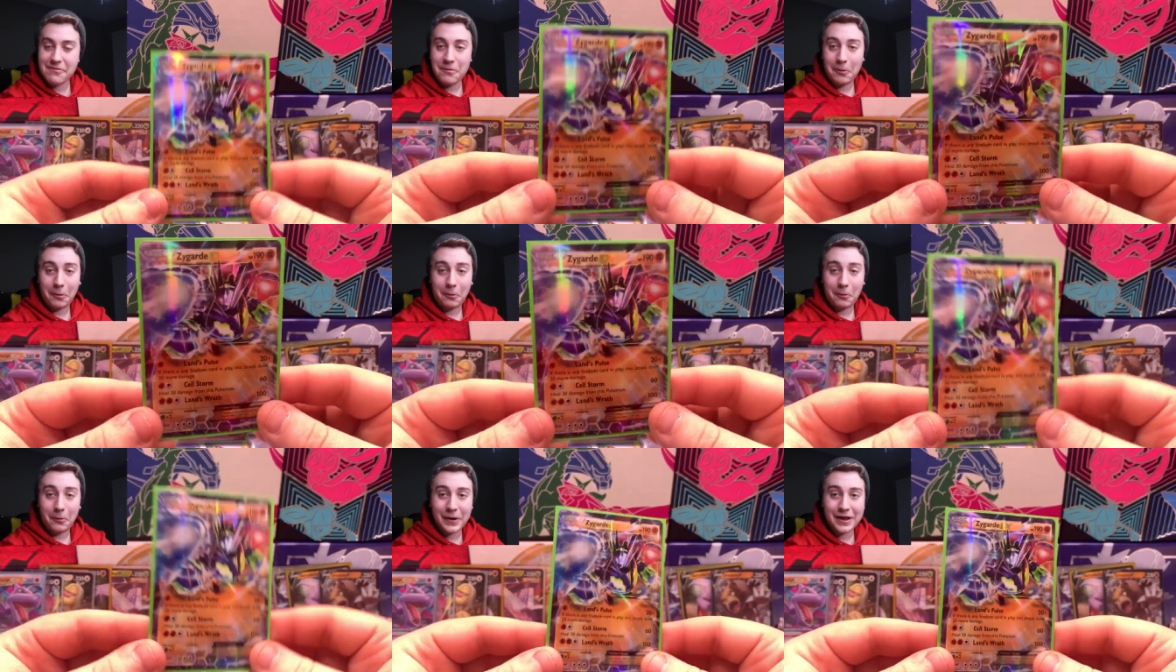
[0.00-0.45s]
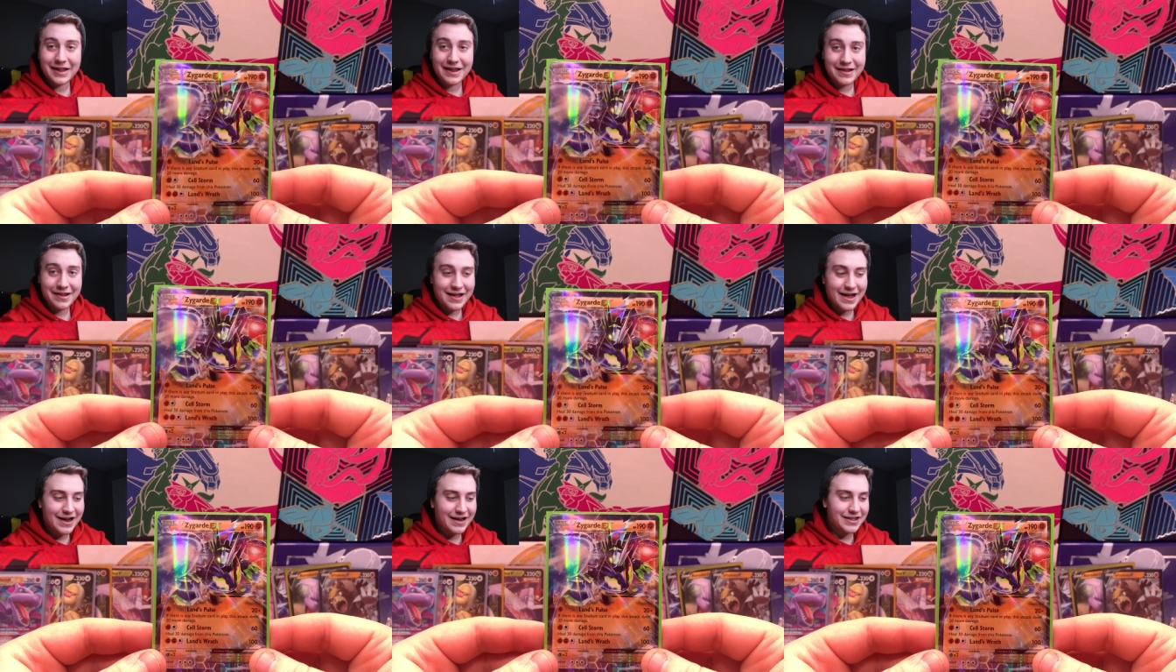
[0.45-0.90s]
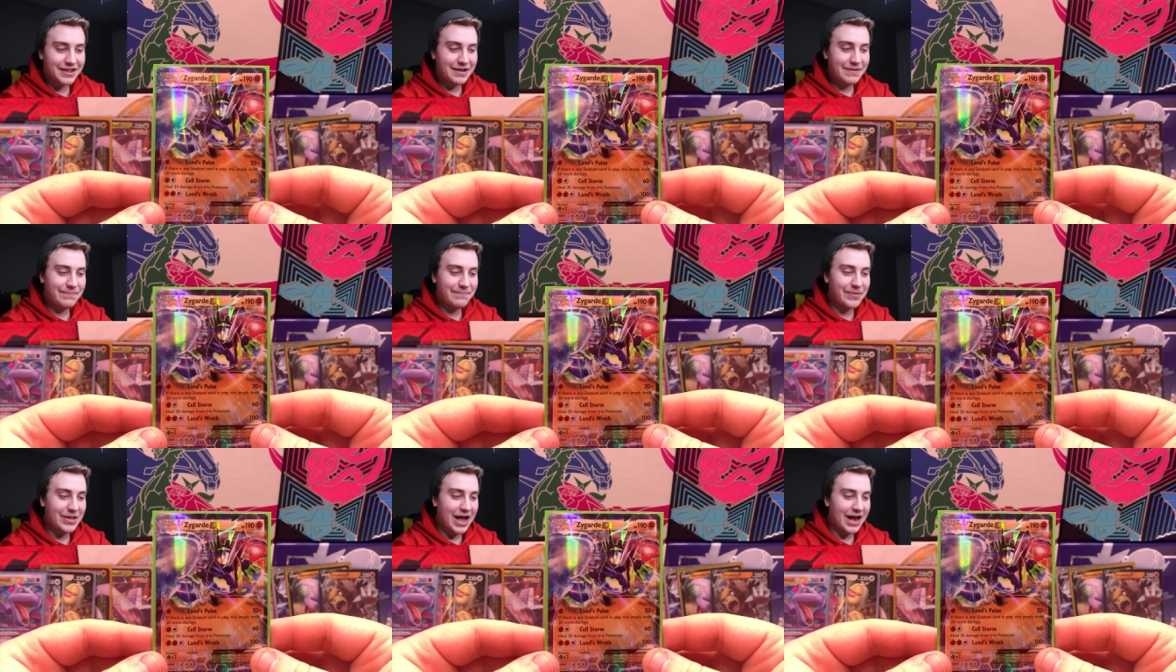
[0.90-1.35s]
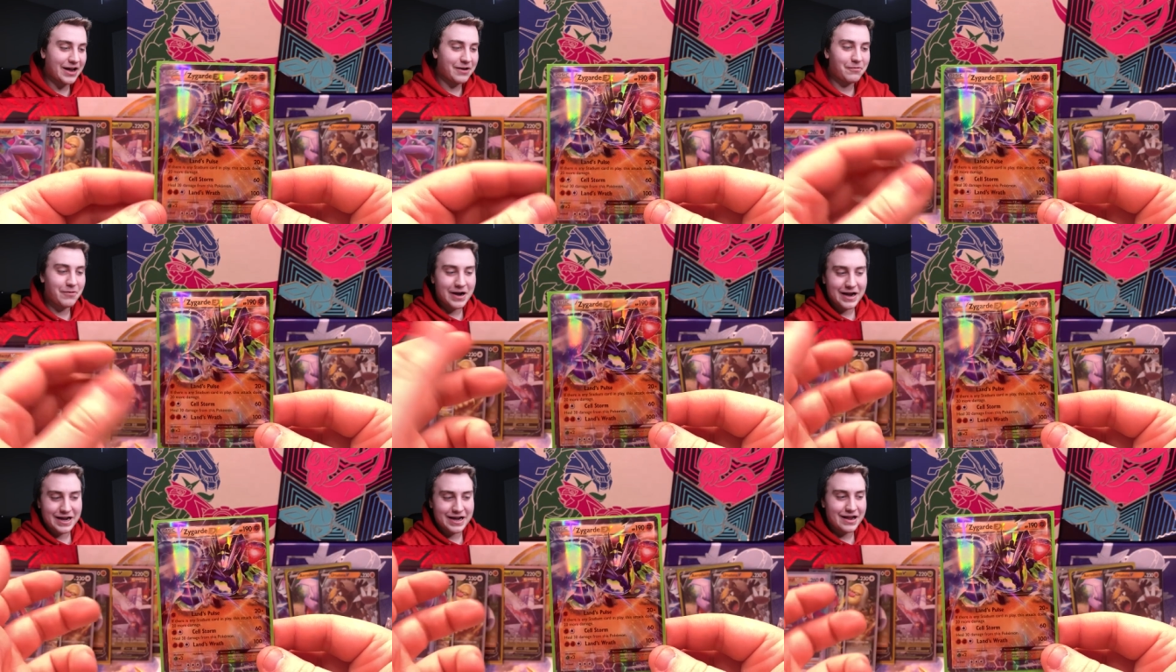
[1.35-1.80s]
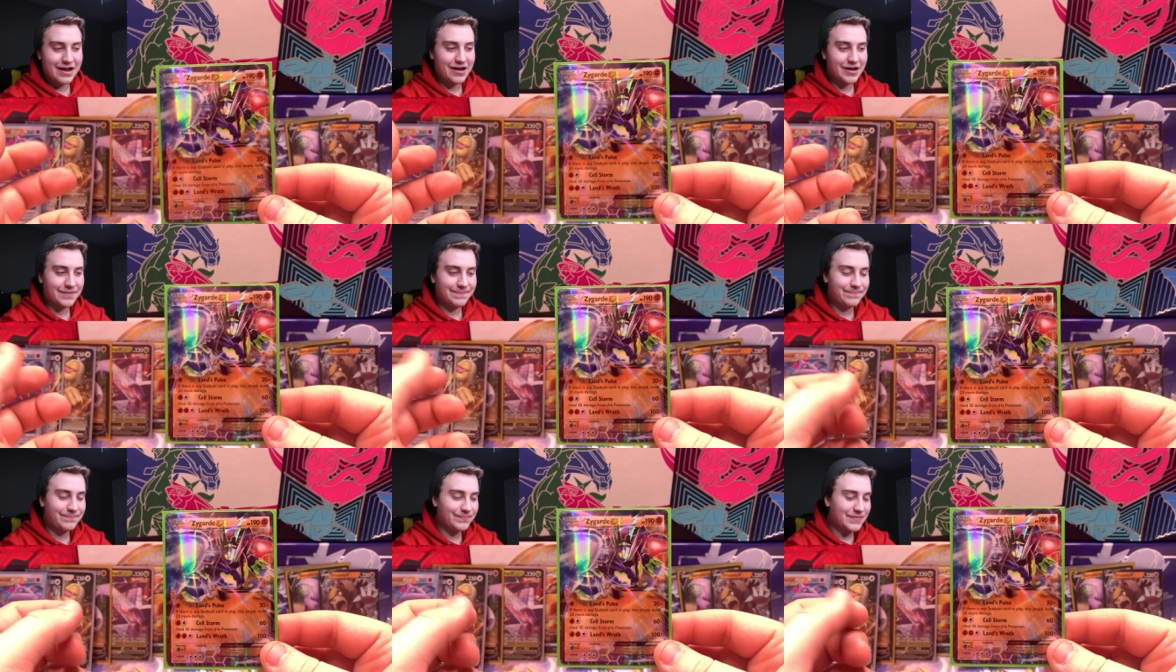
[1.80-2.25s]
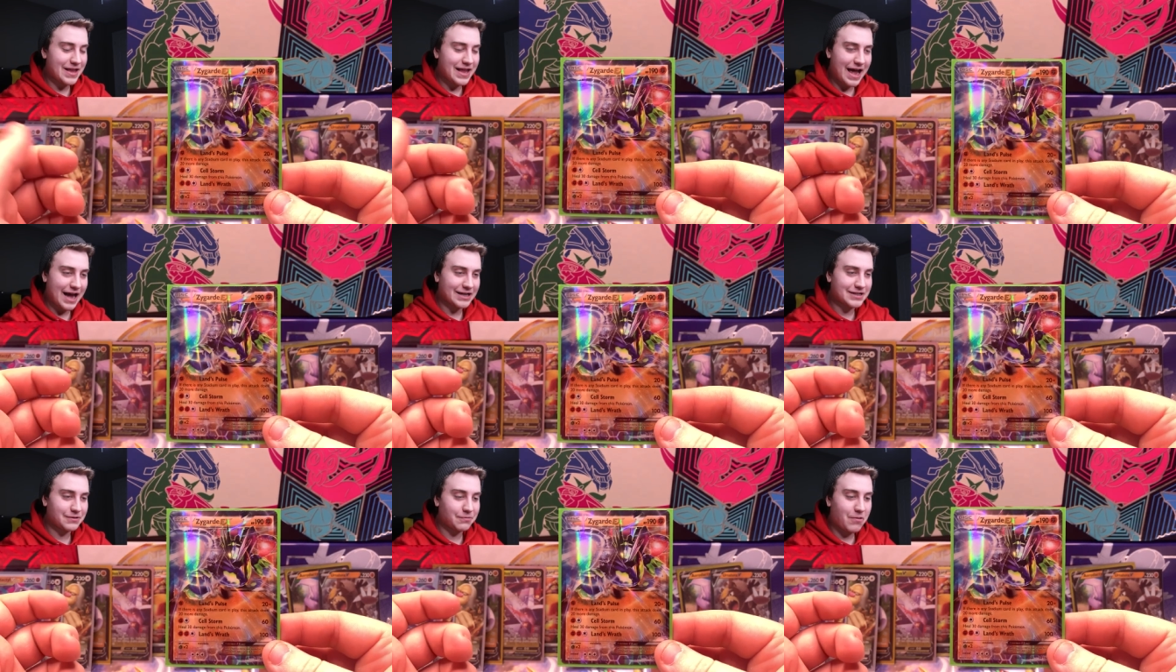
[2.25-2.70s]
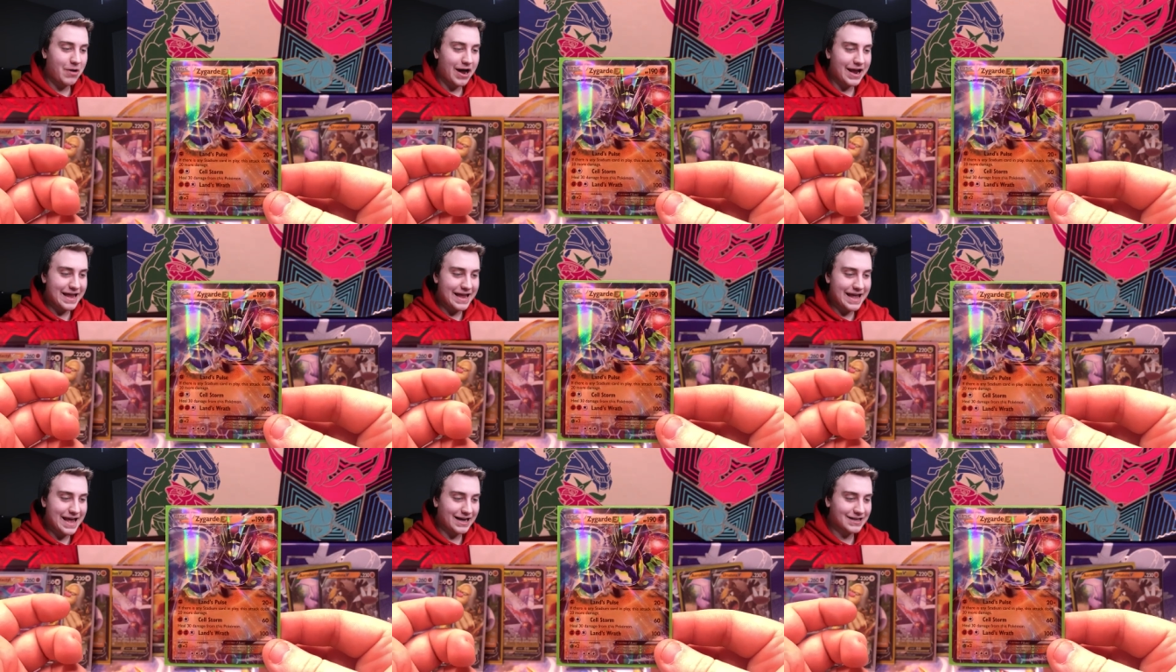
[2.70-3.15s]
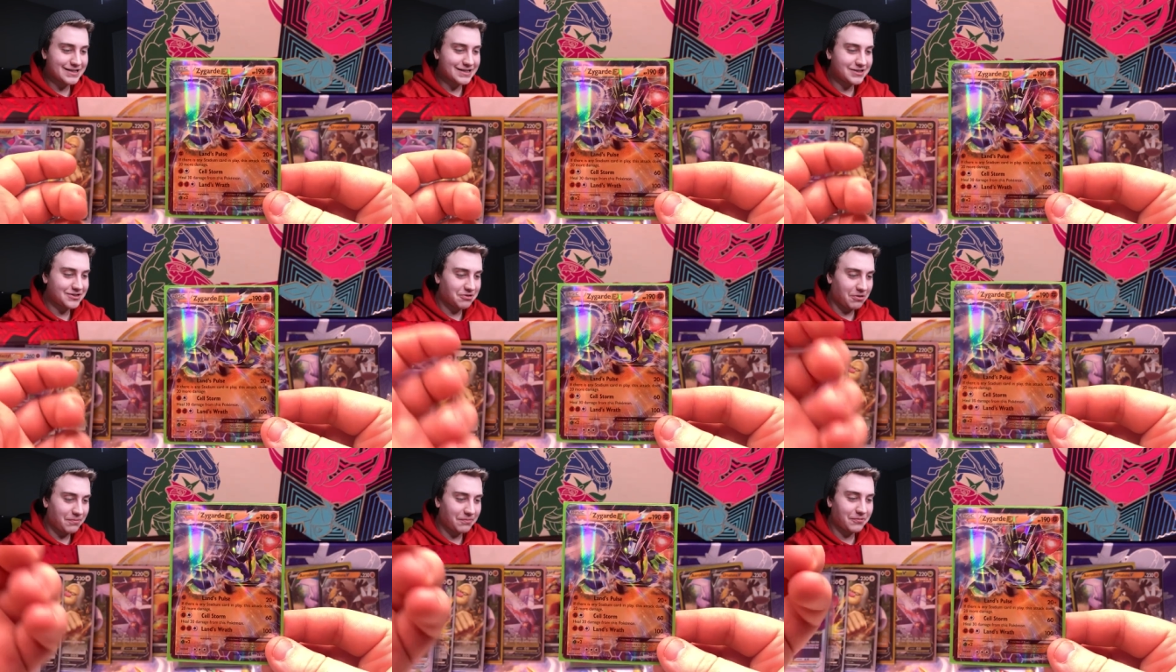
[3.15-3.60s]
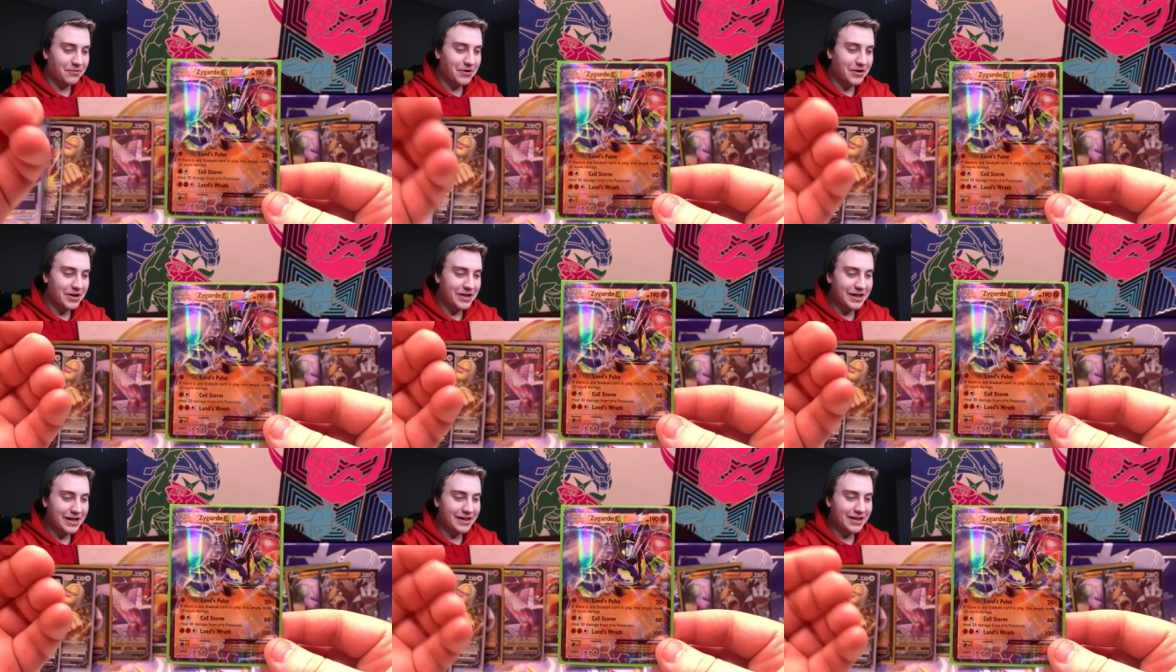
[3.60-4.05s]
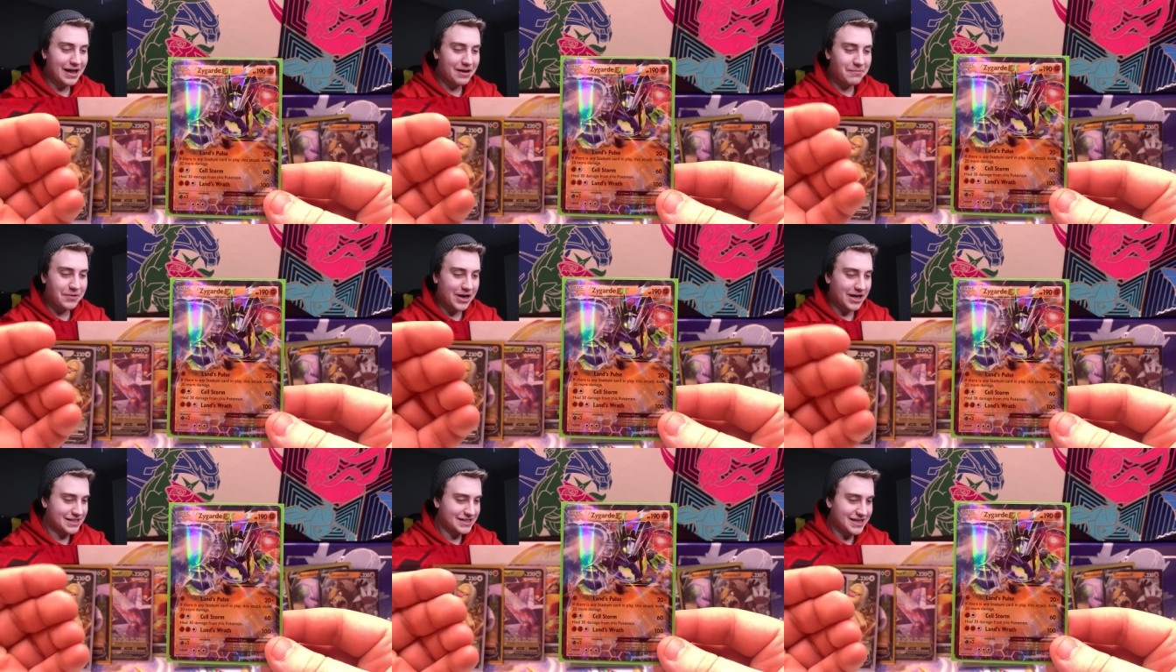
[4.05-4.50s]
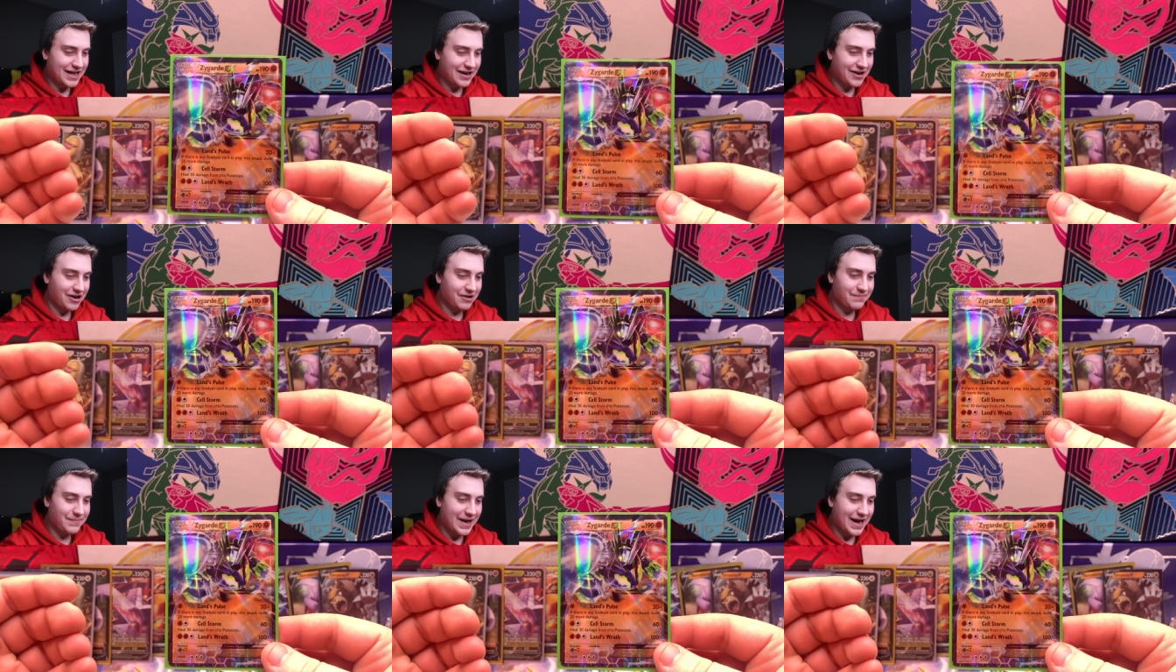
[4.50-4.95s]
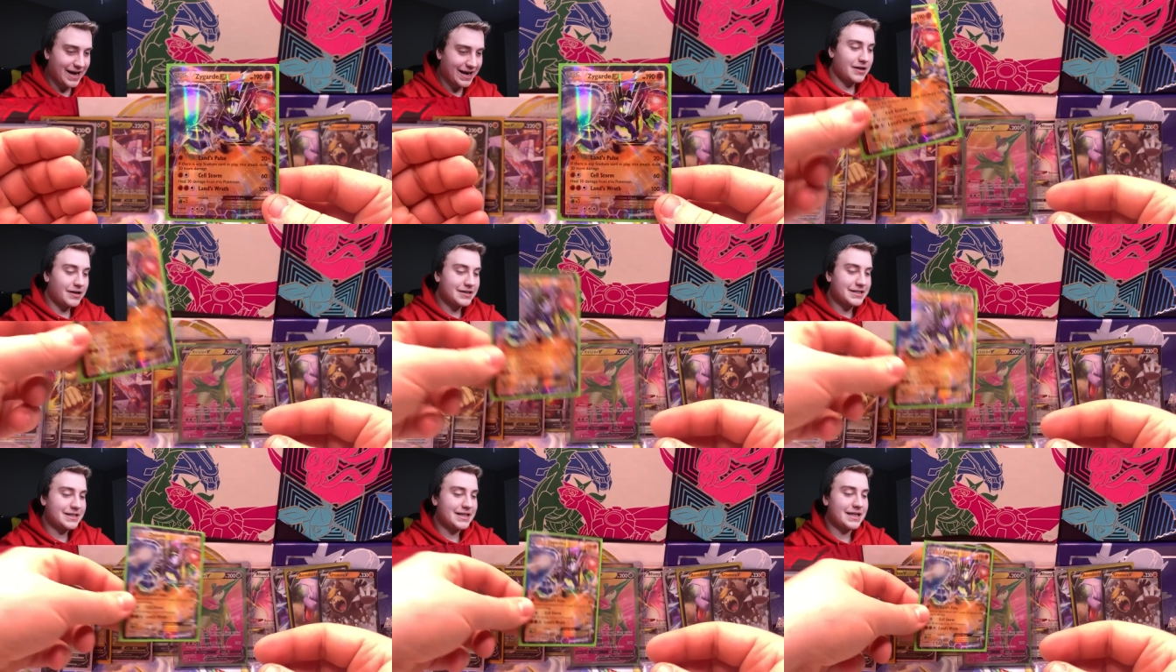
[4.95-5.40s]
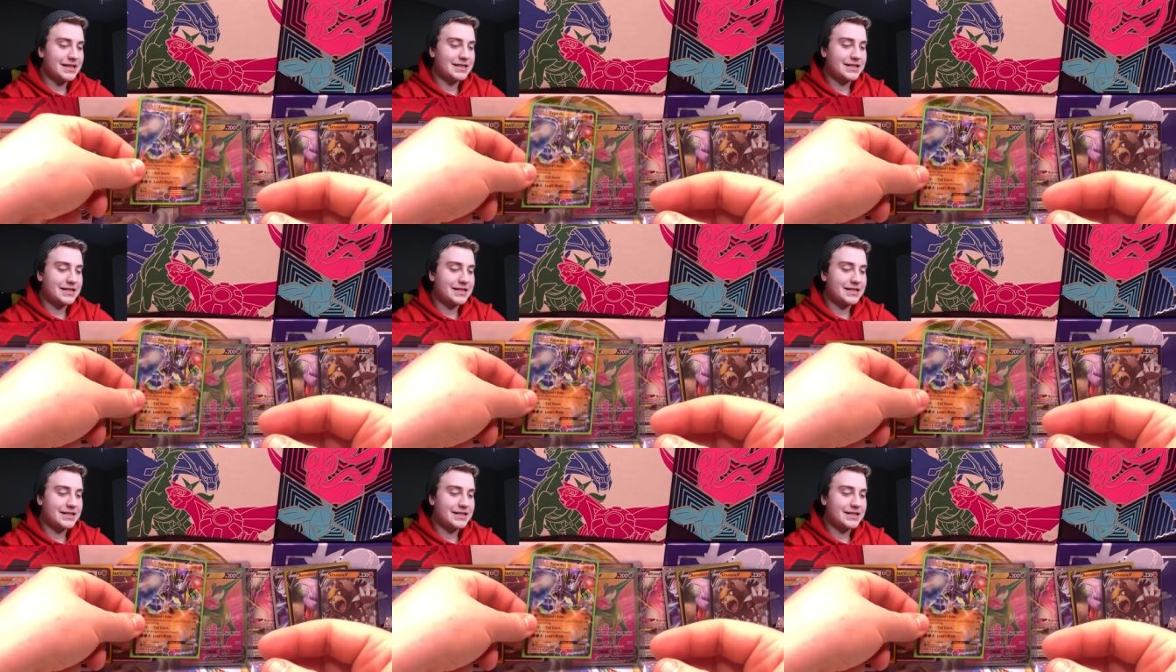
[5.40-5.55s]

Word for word: really like the black and white, uh, X and Y EXs, so I'm really glad we got Zygarde back. I'll set